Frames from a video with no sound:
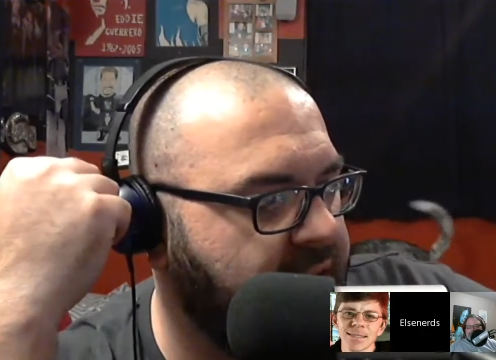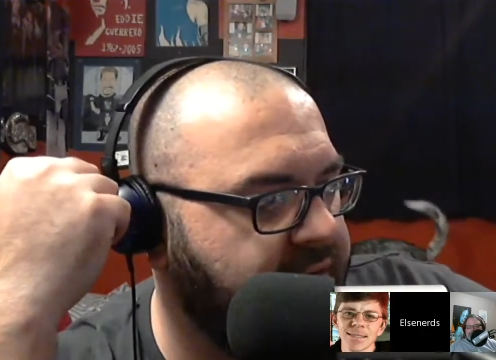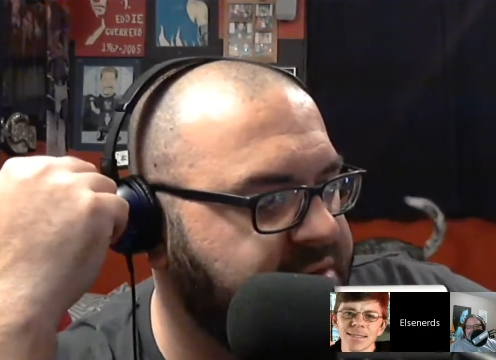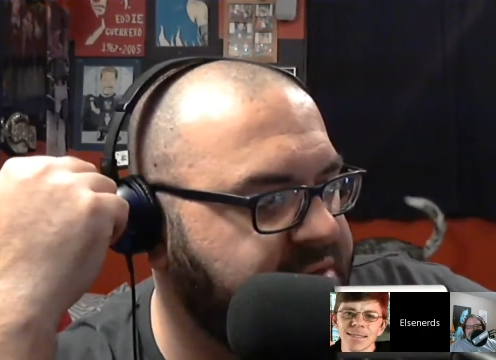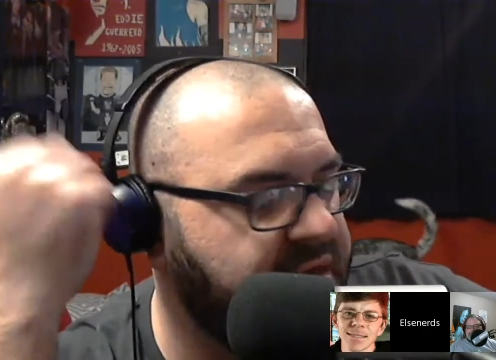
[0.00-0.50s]

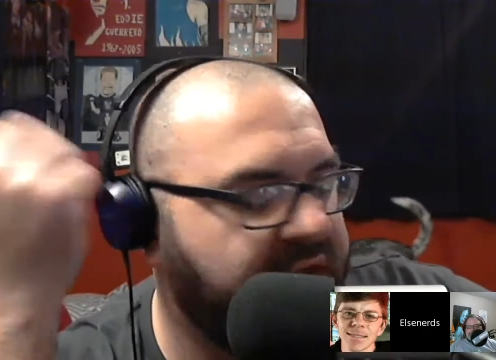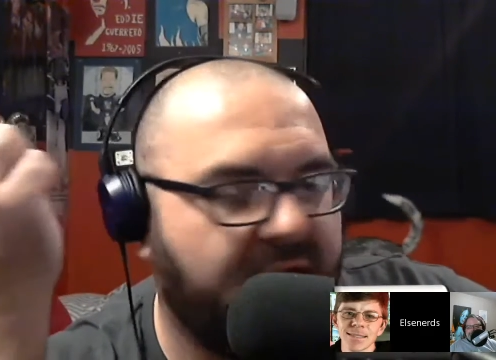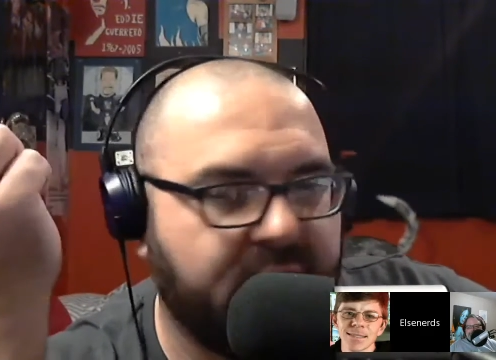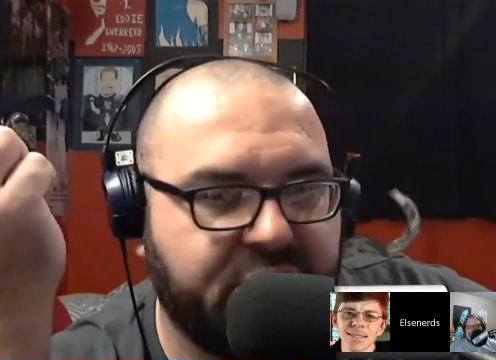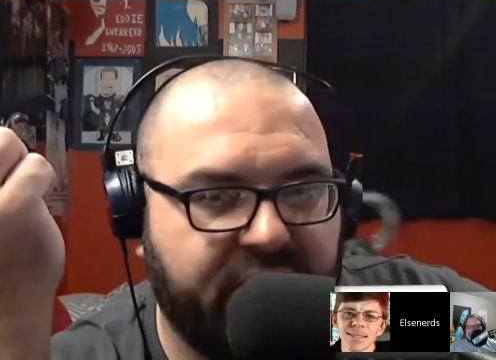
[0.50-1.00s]
Speaker 1: I've seen,
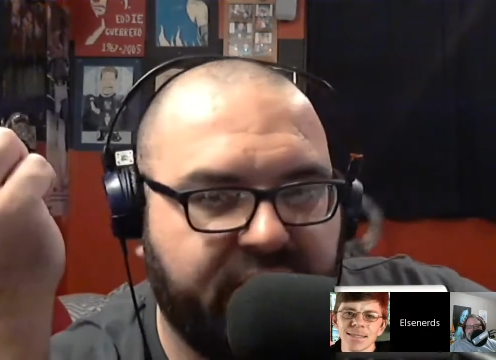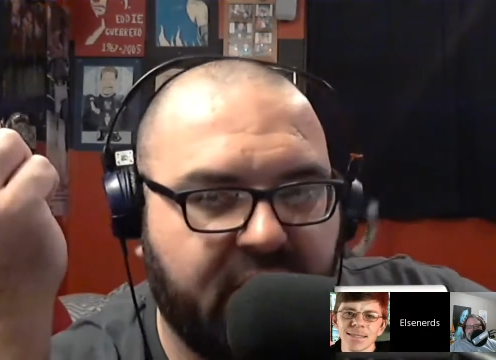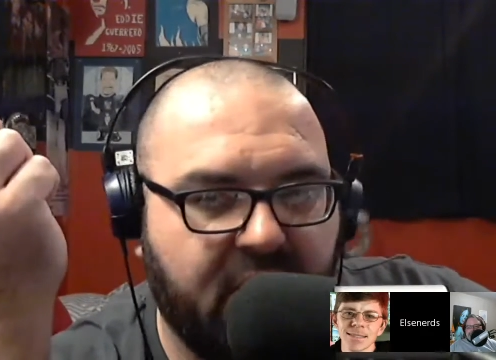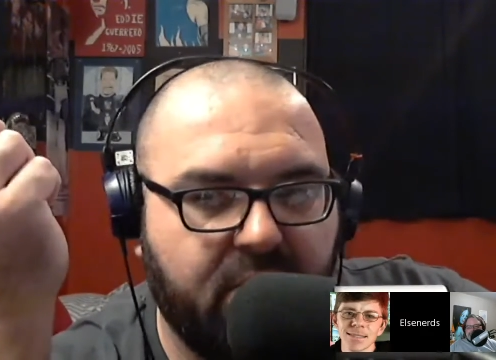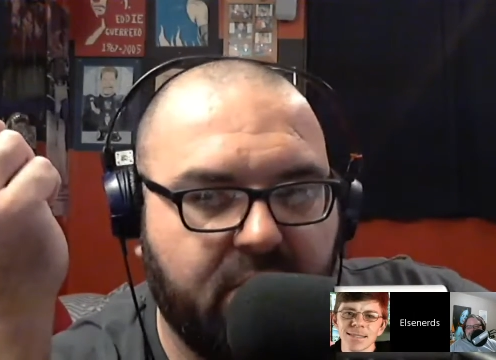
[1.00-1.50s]
and I was trying to
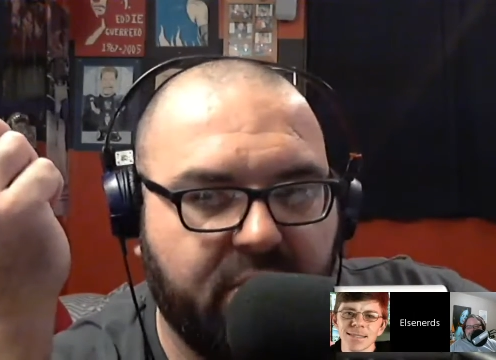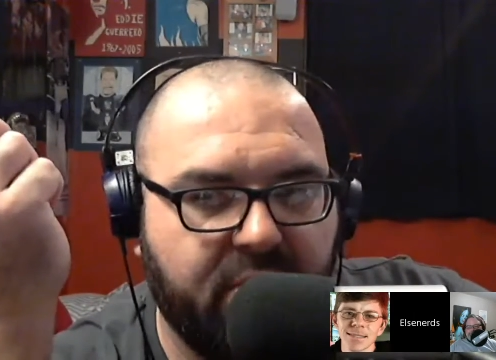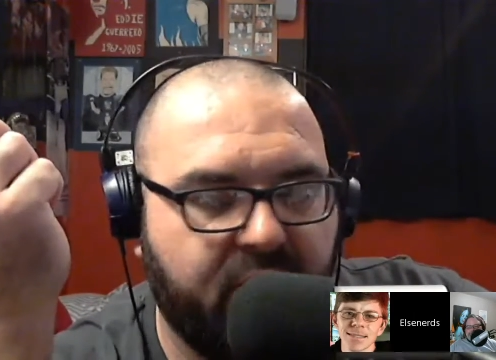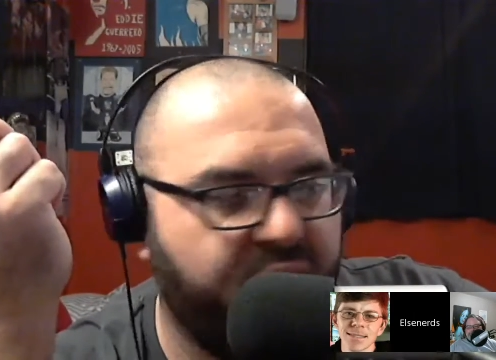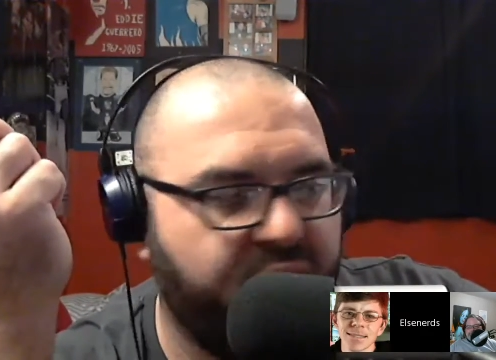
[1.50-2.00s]
figure out
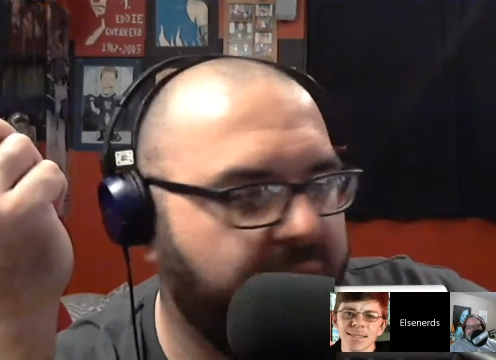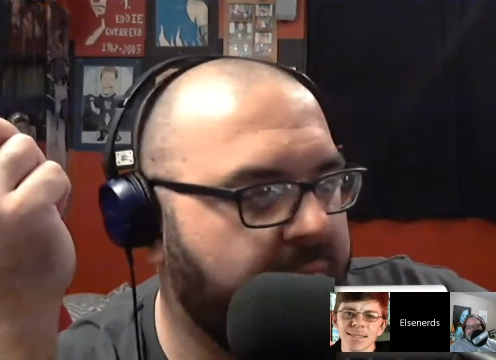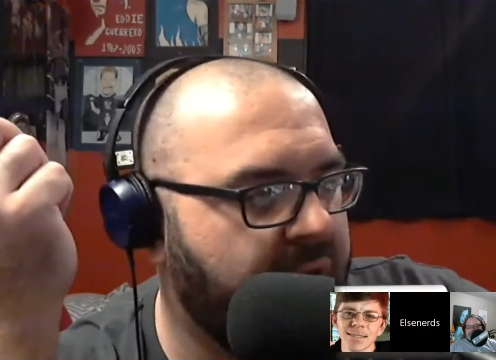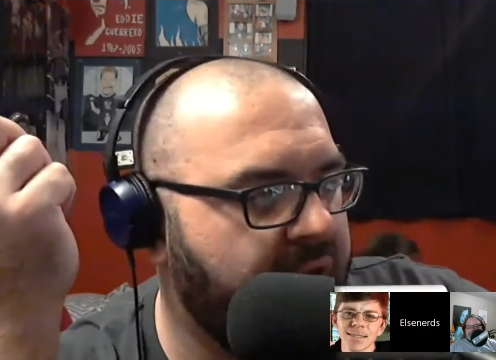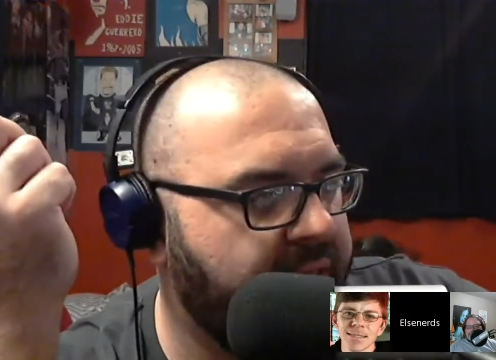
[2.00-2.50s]
the Brit
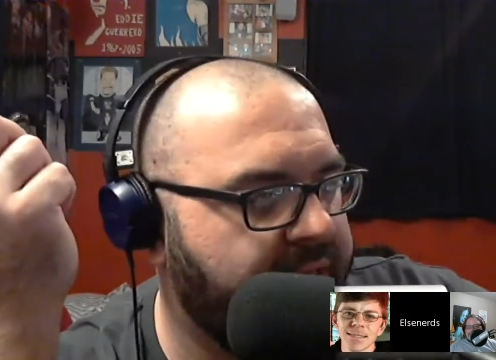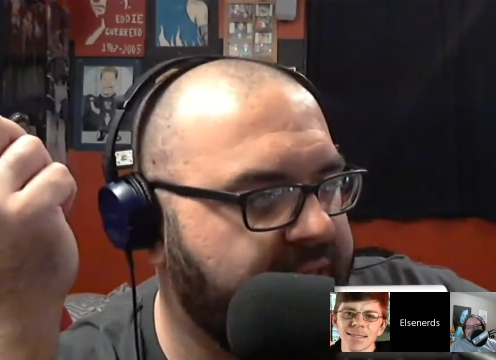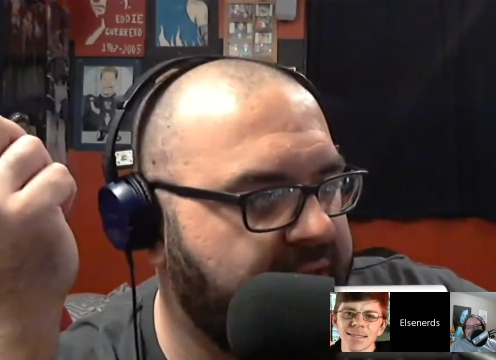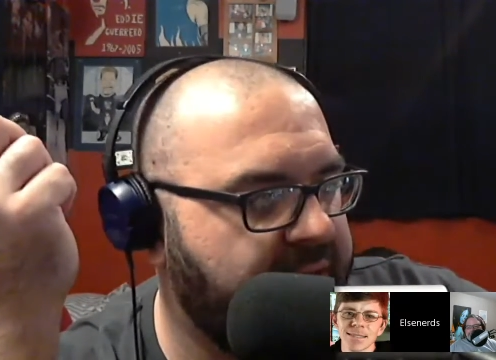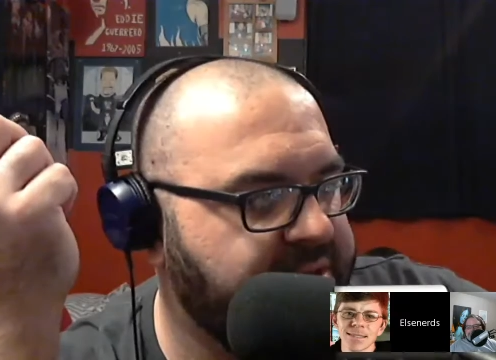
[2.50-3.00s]
Marling, like
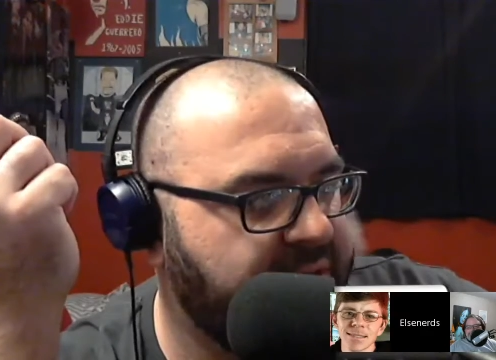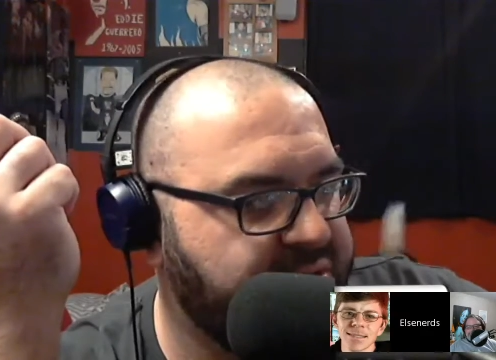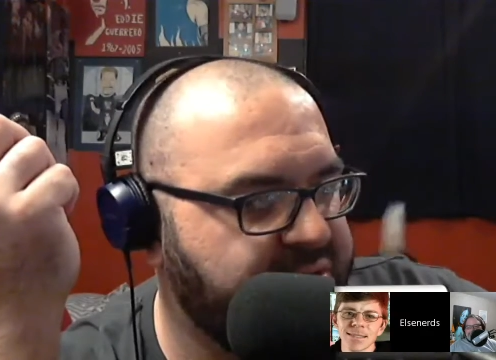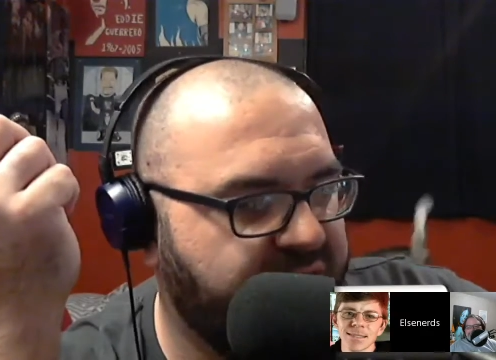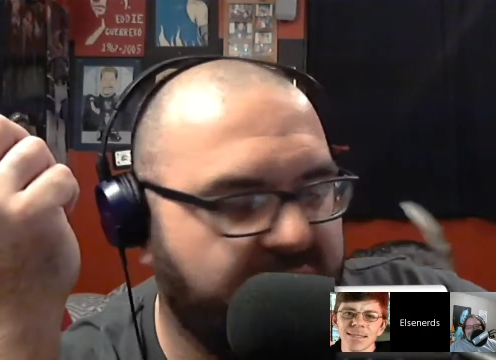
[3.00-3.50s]
that name
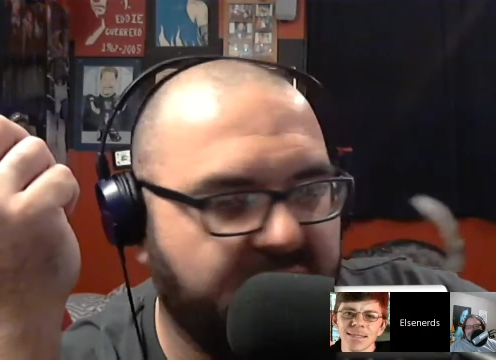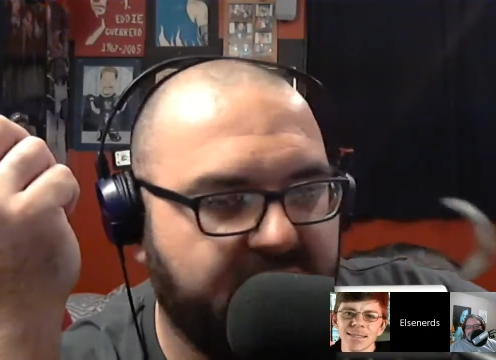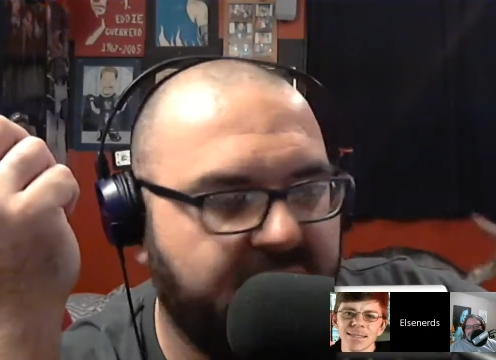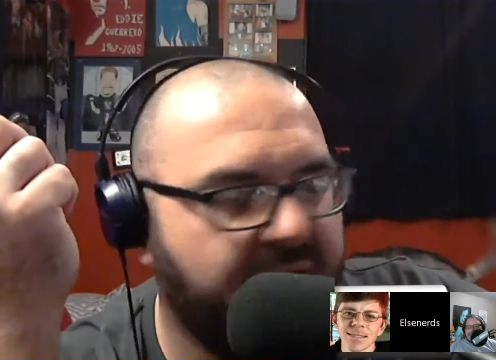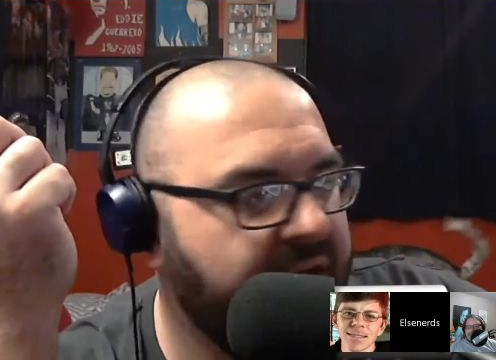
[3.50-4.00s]
sounds so
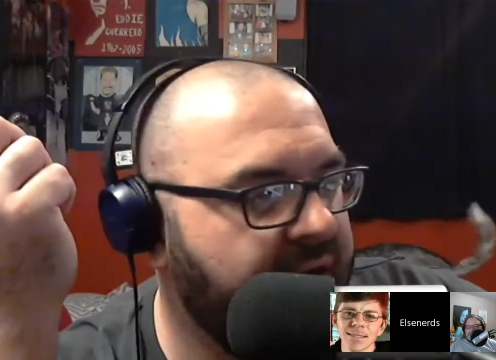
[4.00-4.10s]
familiar.